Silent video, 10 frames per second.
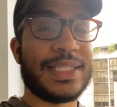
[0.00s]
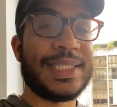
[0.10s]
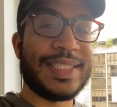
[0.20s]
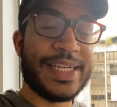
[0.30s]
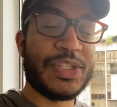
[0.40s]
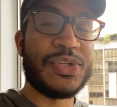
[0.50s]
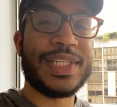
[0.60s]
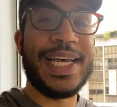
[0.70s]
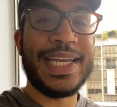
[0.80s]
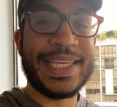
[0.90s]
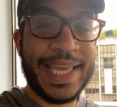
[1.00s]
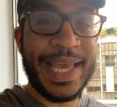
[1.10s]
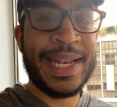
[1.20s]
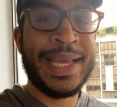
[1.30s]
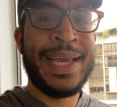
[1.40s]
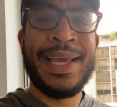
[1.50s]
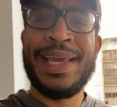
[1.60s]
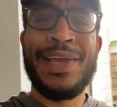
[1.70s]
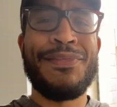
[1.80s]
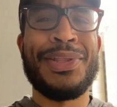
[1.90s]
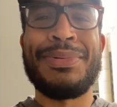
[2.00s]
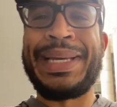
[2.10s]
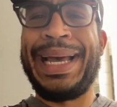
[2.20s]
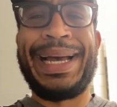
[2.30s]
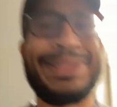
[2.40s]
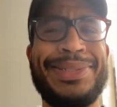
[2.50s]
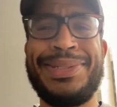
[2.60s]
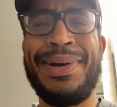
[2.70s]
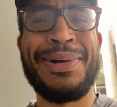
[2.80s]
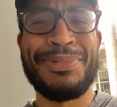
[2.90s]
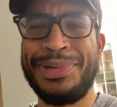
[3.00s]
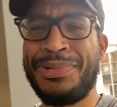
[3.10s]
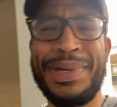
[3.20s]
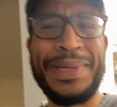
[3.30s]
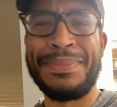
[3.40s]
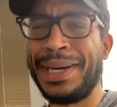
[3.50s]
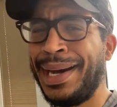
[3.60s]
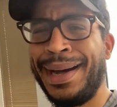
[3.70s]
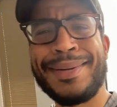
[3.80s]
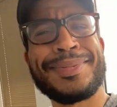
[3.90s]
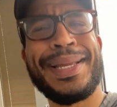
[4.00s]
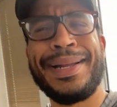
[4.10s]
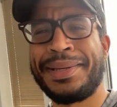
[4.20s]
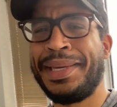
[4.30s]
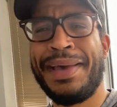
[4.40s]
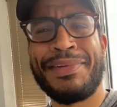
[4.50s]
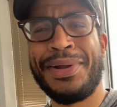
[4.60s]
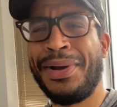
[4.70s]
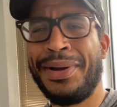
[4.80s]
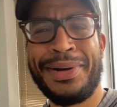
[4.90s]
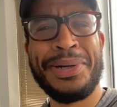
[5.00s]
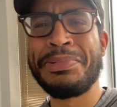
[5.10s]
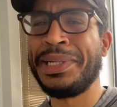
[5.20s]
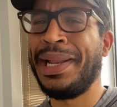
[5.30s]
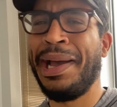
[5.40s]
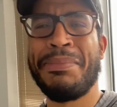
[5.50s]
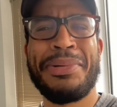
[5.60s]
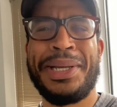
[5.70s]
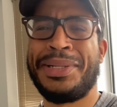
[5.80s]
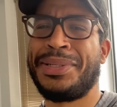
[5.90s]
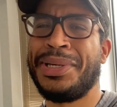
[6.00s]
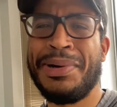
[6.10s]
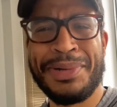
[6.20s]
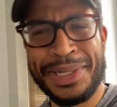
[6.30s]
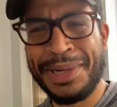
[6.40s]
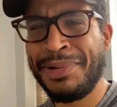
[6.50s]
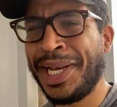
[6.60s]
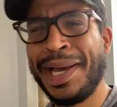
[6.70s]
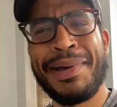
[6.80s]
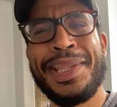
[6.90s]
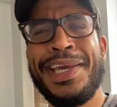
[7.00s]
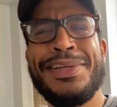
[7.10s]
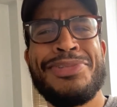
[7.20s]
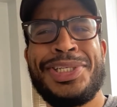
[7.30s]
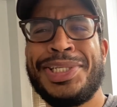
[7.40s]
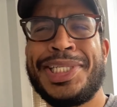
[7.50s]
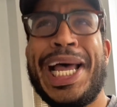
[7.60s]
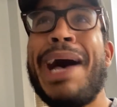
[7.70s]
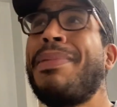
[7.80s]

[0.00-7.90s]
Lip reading: Sixers again. Even though, gosh darn, real quick on my Hawks, now that Kevin Herter went down, Brandon Goodwin went down, can the injuries just stop?